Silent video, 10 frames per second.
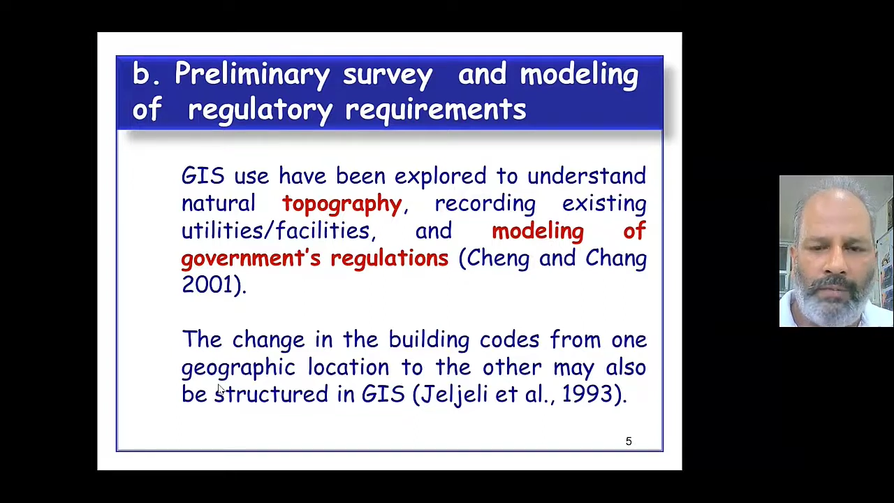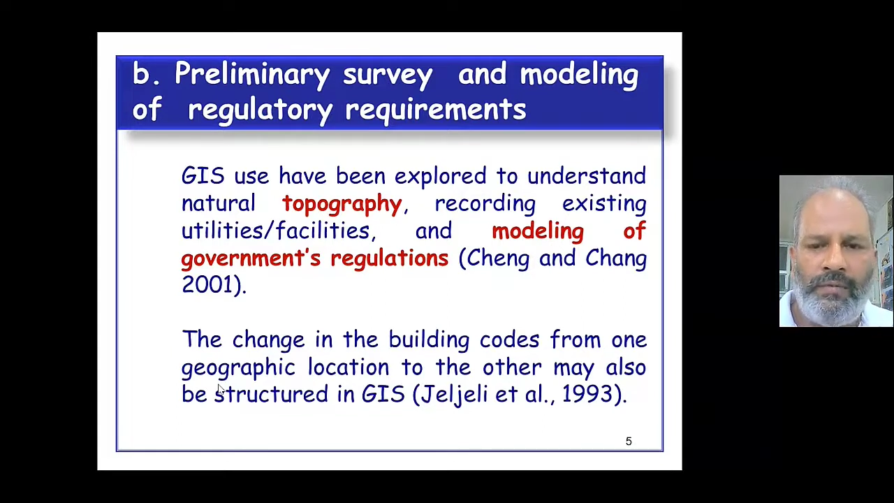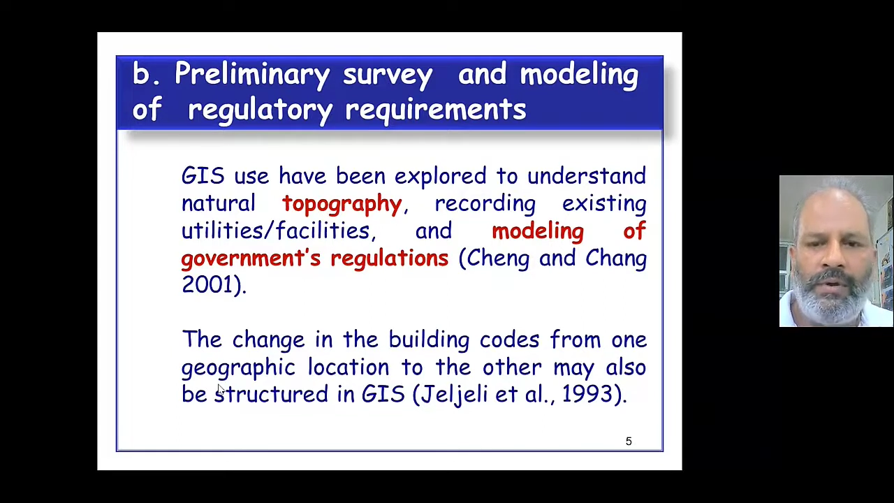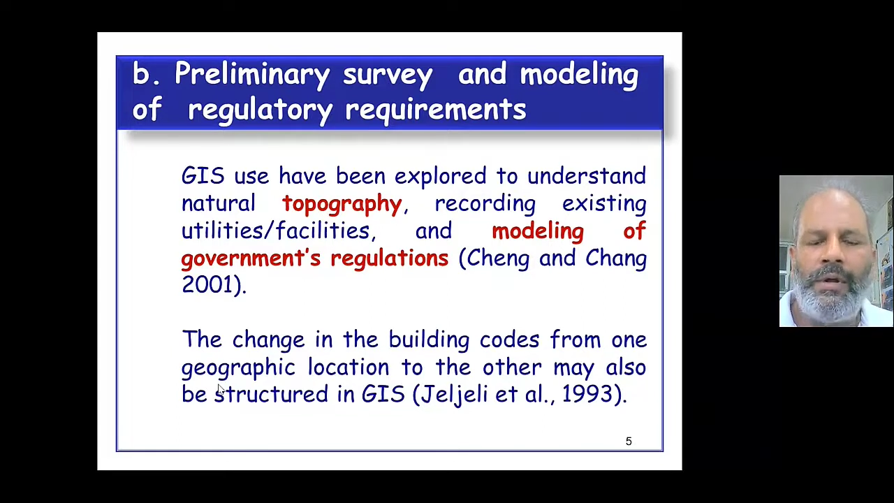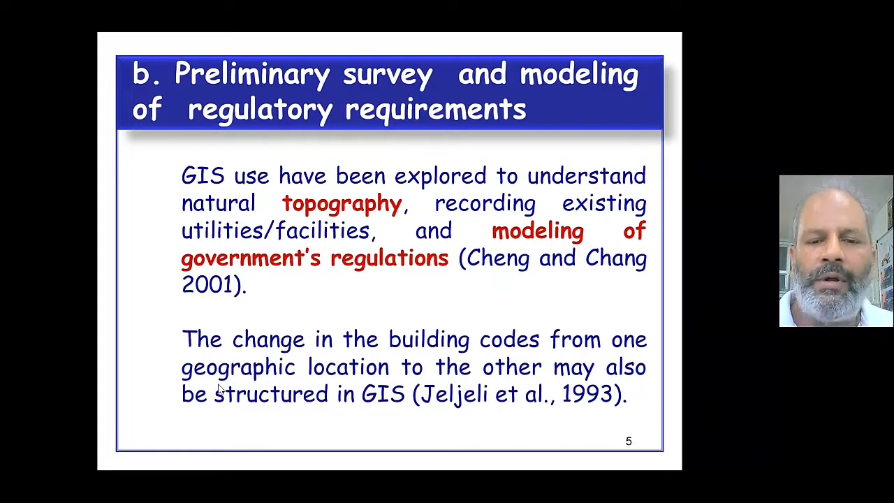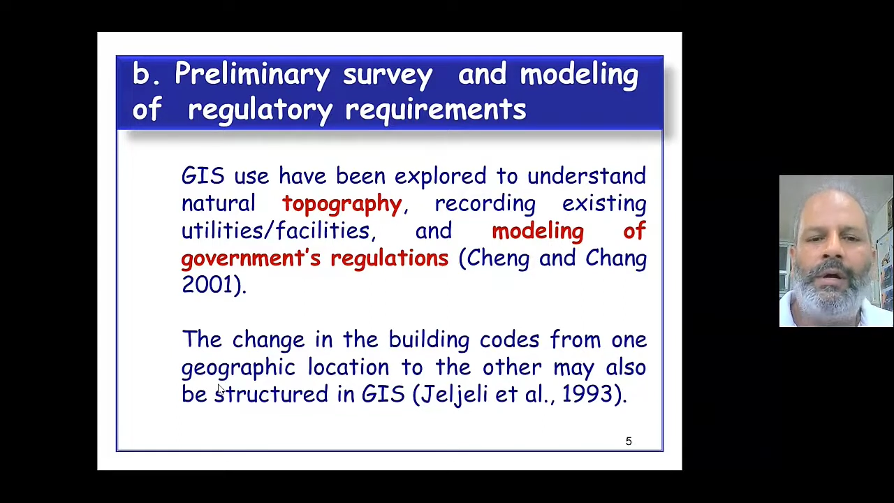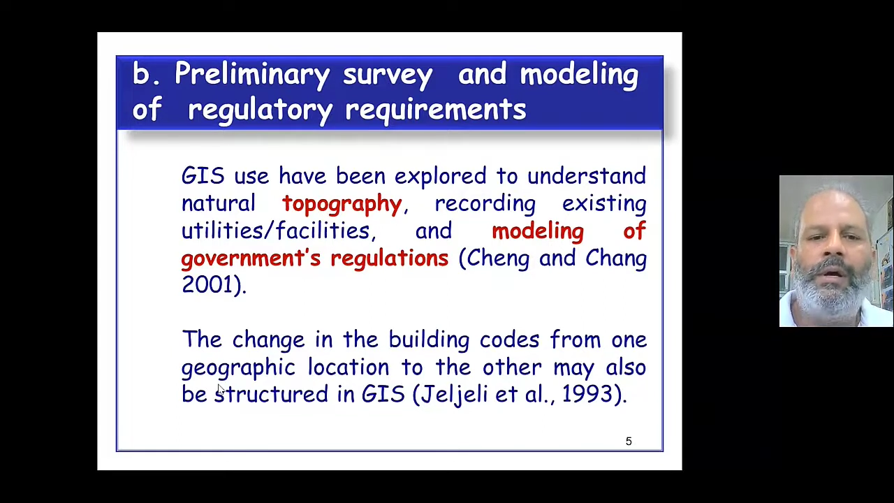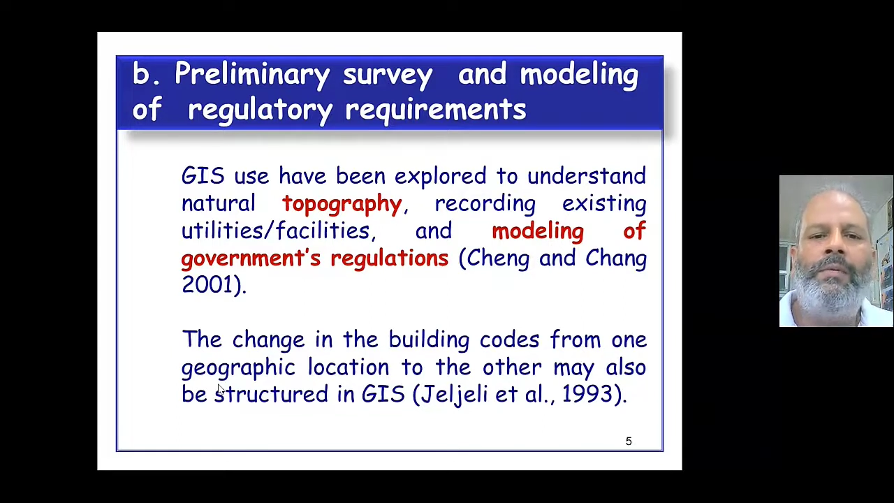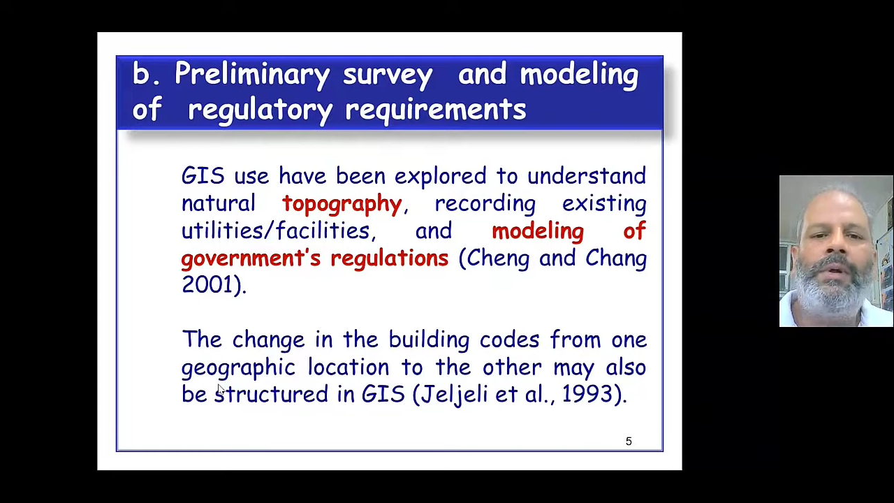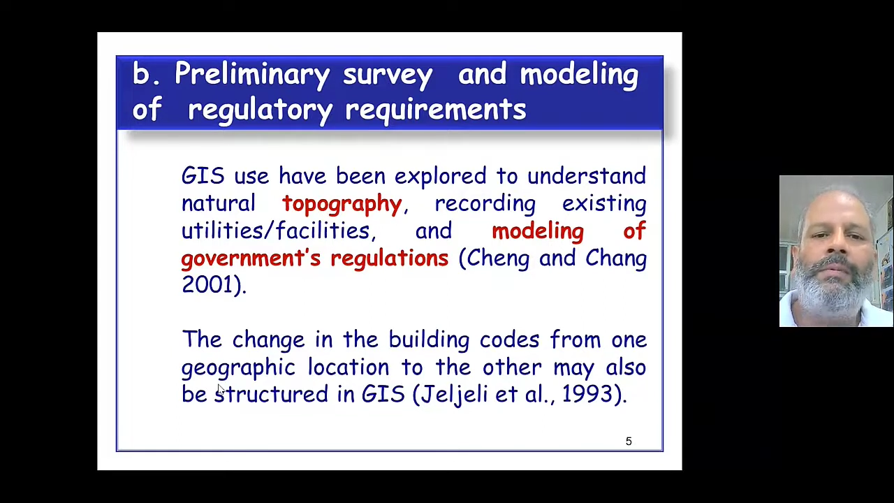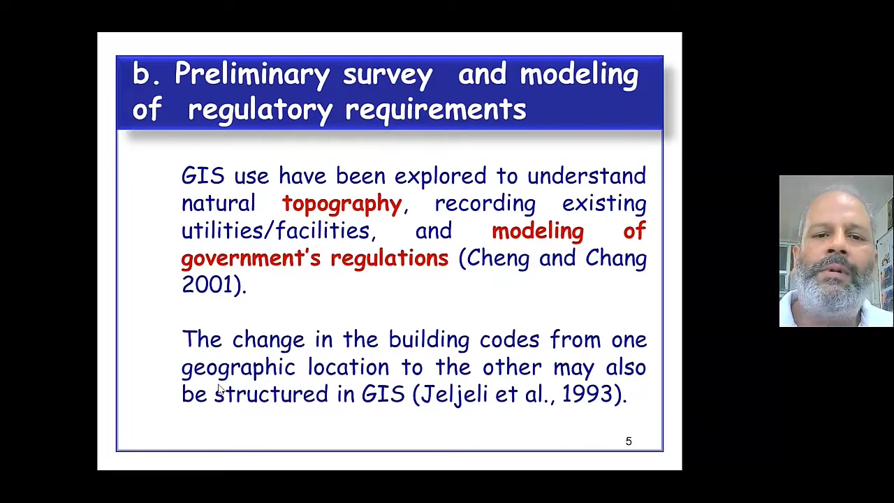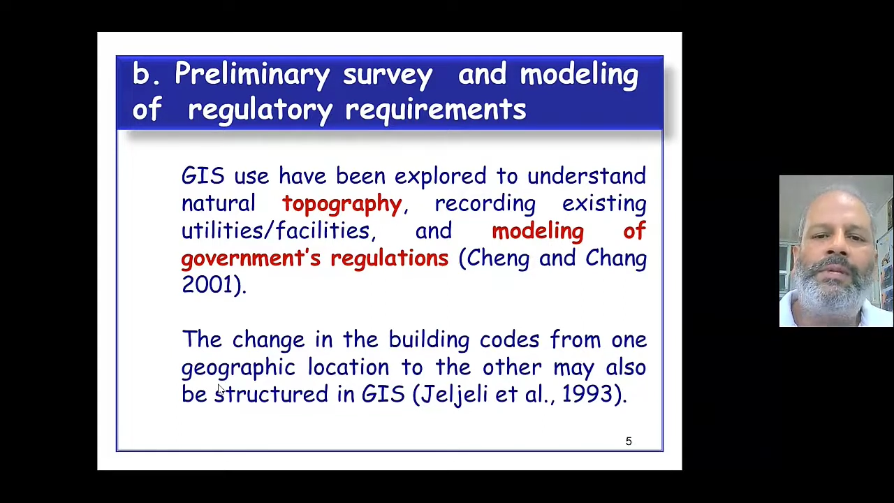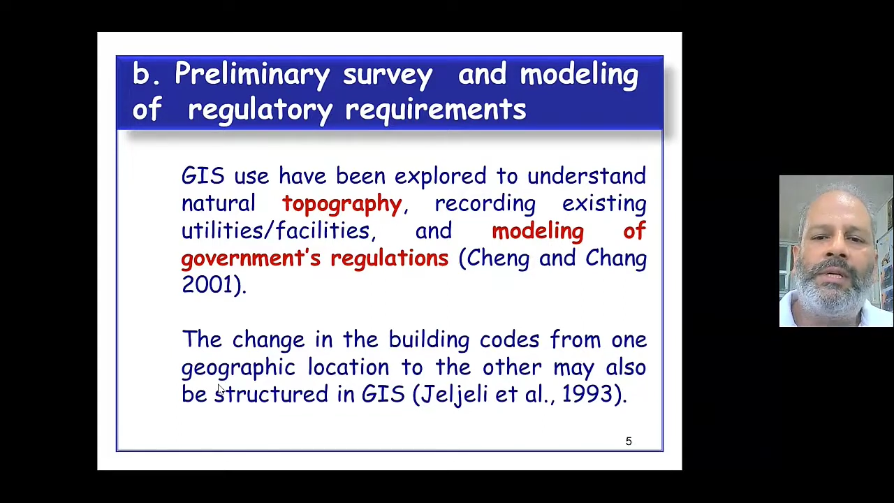We have